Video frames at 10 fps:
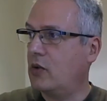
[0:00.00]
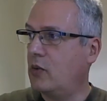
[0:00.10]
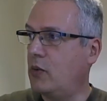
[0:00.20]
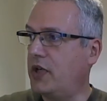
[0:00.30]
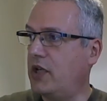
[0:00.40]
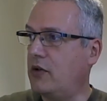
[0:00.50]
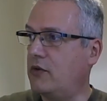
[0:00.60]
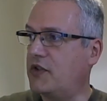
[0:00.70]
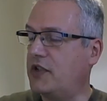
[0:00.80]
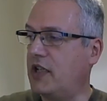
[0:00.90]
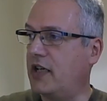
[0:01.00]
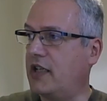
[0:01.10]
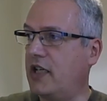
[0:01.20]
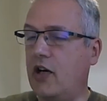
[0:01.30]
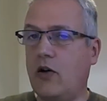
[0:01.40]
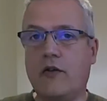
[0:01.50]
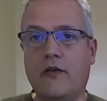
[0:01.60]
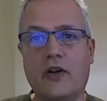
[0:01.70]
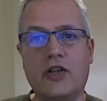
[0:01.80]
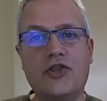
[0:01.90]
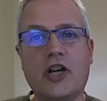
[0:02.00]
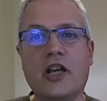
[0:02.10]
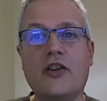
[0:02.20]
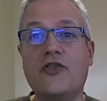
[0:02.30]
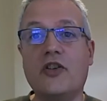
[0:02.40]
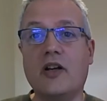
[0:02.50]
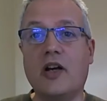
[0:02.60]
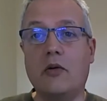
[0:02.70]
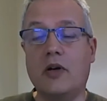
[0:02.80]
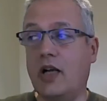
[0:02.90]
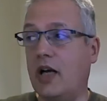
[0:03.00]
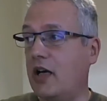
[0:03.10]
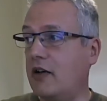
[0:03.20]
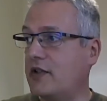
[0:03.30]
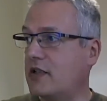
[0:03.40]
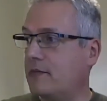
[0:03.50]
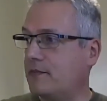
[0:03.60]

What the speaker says: we used the idea of changing our lives,